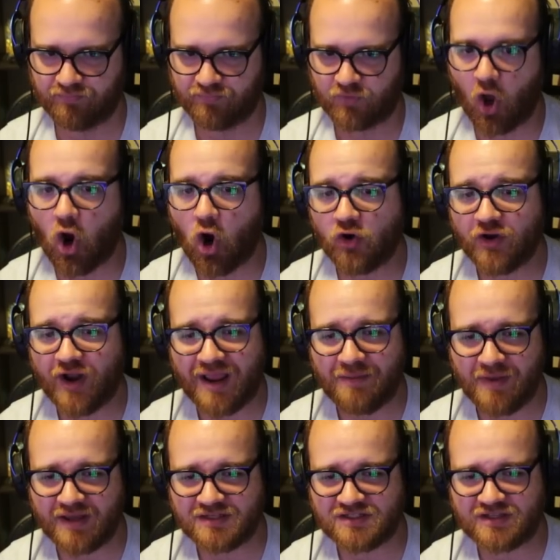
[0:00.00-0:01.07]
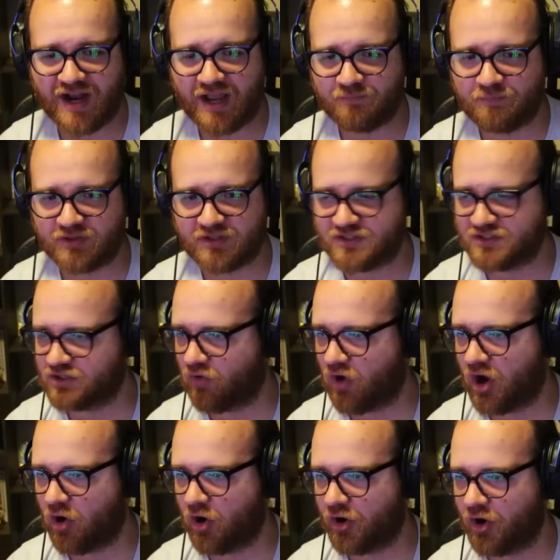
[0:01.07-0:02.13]
Oh, did I miss? Did I put these in the
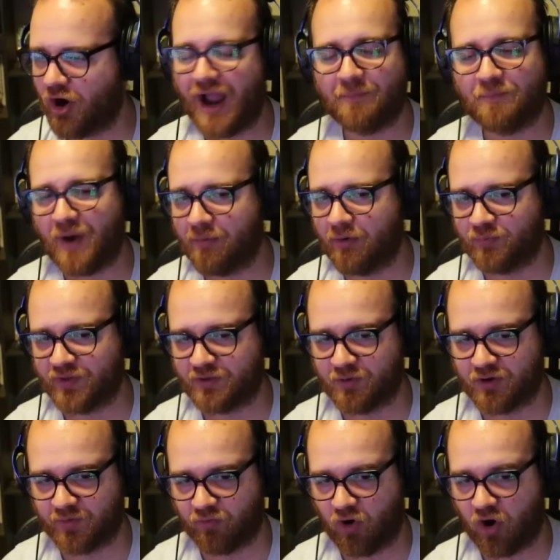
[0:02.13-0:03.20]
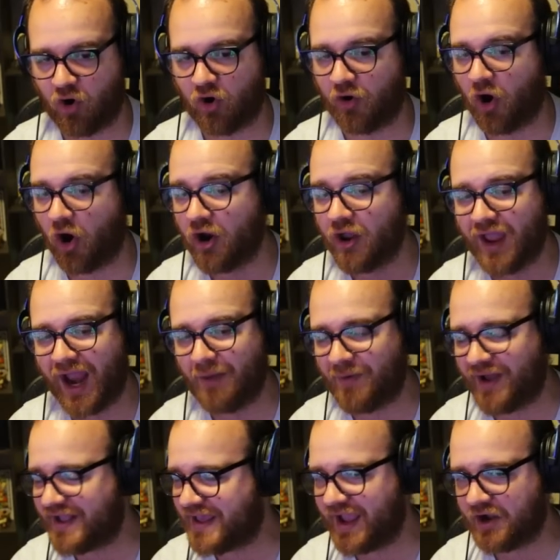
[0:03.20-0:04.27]
wrong order? I probably put them in the wrong order, and
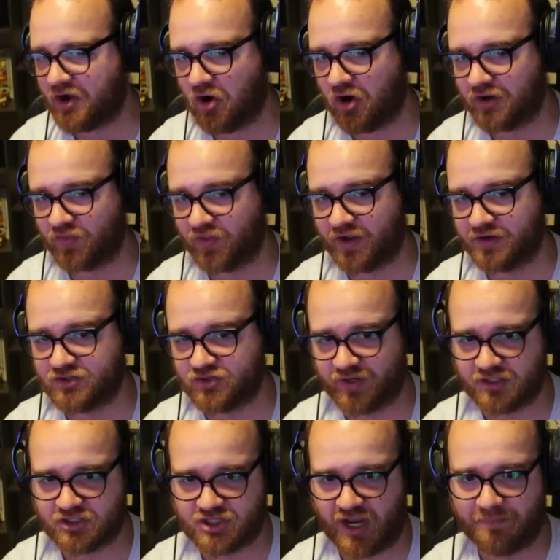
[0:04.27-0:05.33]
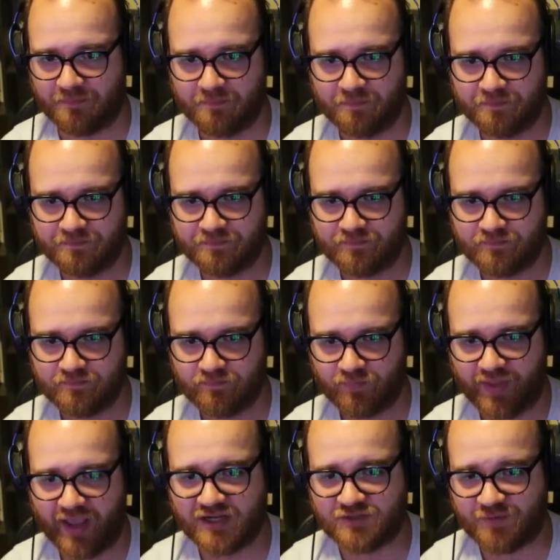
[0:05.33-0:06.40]
I can't currently undo it, chat.
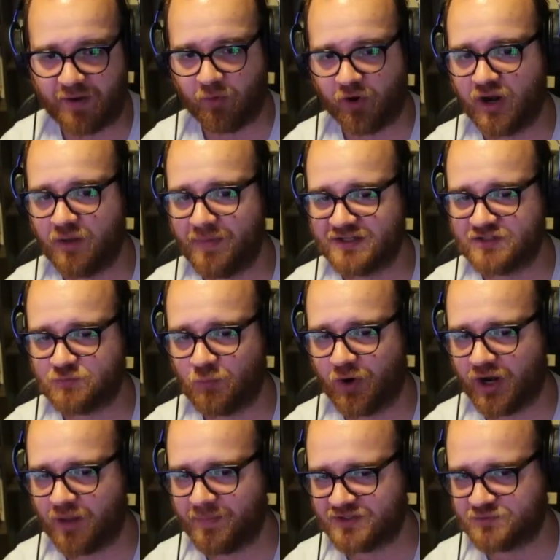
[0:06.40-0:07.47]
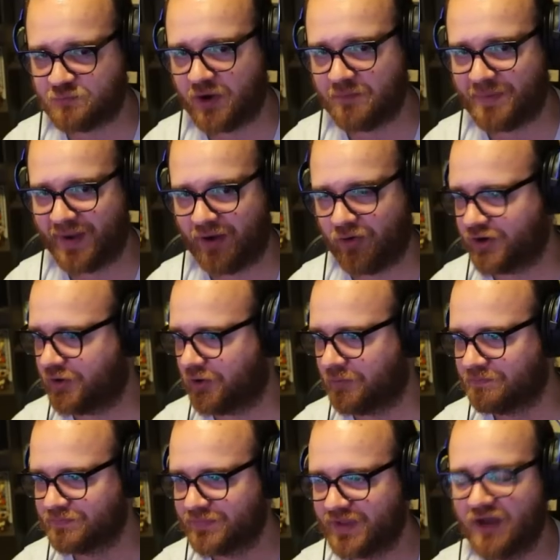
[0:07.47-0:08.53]
It's fine. We're gonna miss 1 power here.
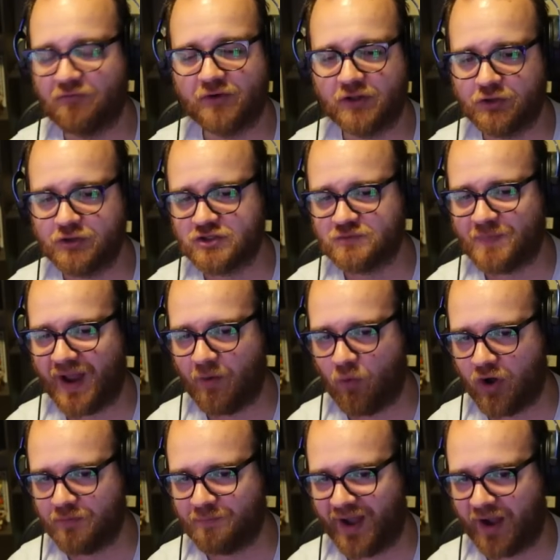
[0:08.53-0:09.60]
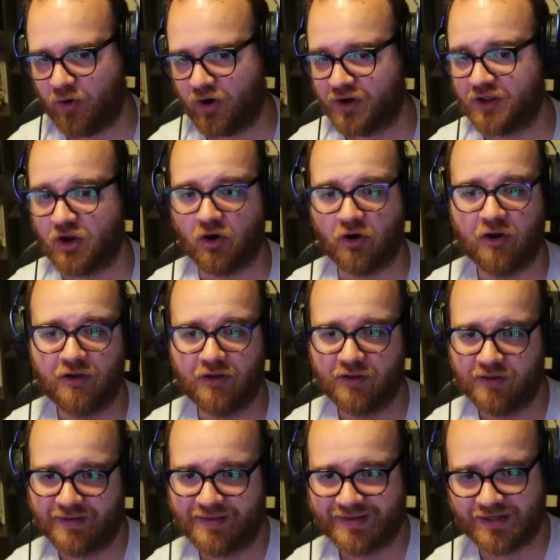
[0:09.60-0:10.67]
If we lose by 1 power here,
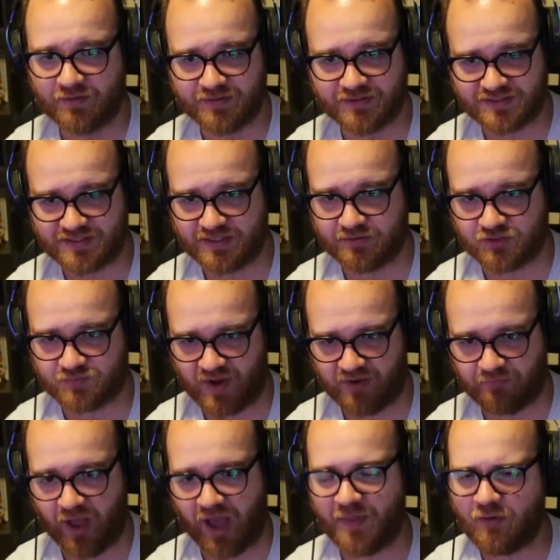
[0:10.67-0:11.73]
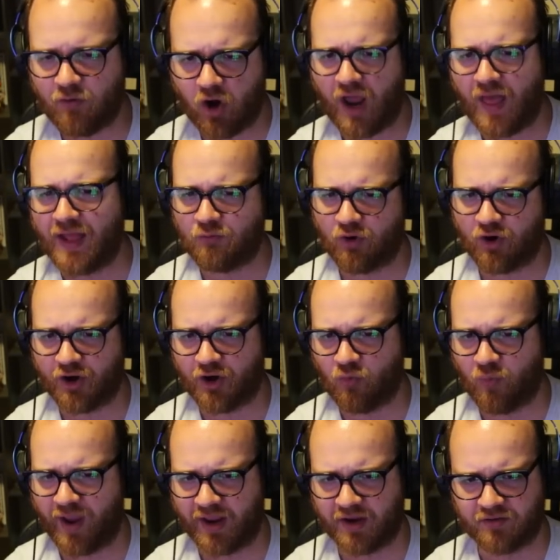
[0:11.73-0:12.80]
it was my fault. I think we're gonna
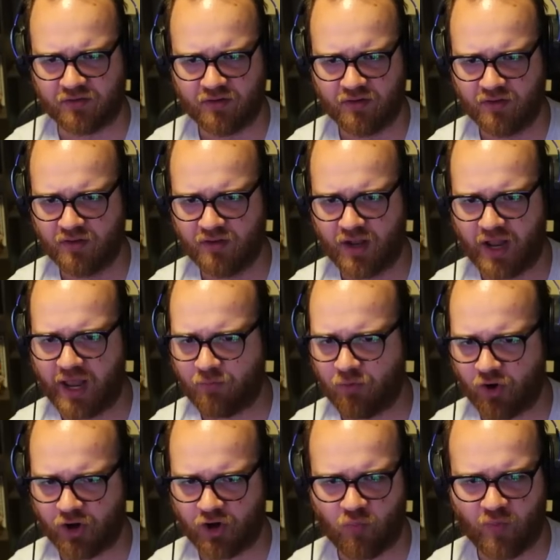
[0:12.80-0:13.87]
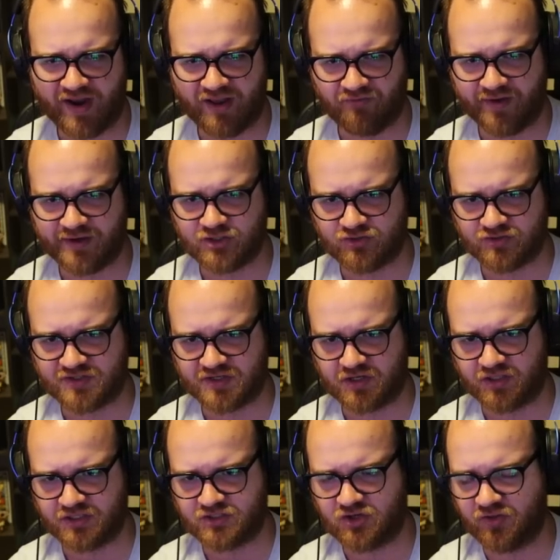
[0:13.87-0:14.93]
win. I think we're gonna win Avengers and
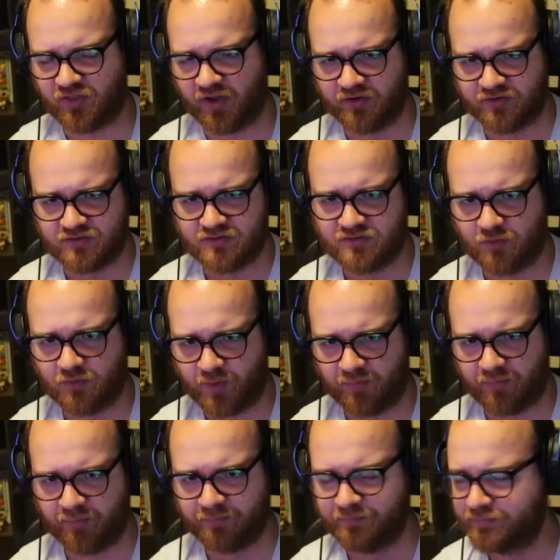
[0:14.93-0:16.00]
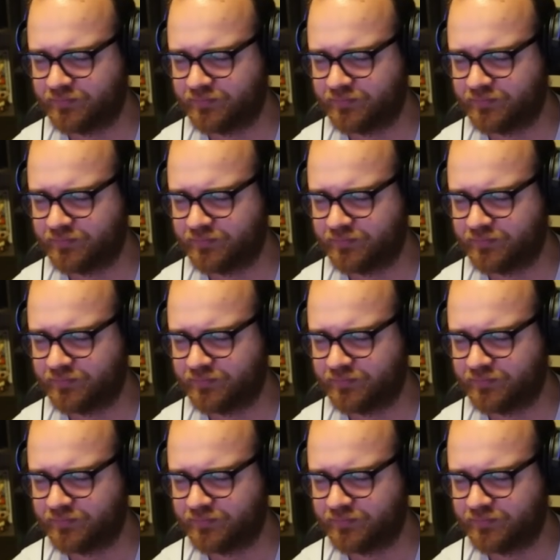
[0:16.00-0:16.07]
Clintar though. No problem.